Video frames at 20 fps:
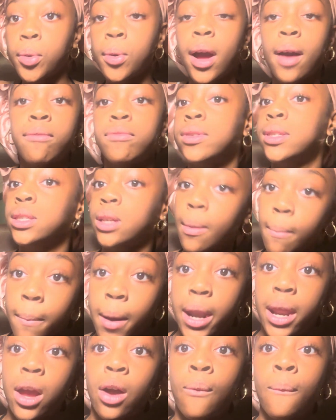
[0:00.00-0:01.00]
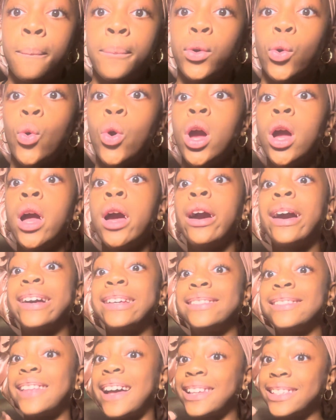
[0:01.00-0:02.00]
have somebody help you,
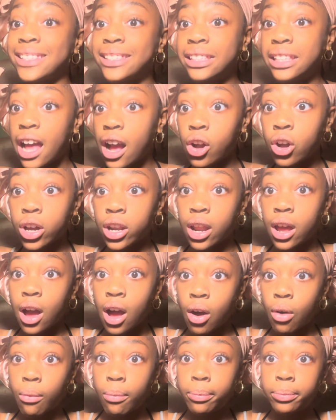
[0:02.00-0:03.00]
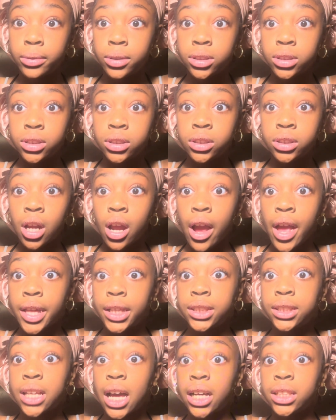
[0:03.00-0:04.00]
because that's not gonna help.
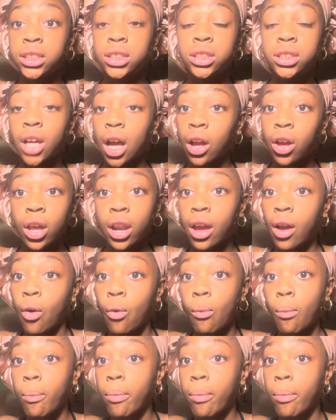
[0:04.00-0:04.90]
That's not gonna help.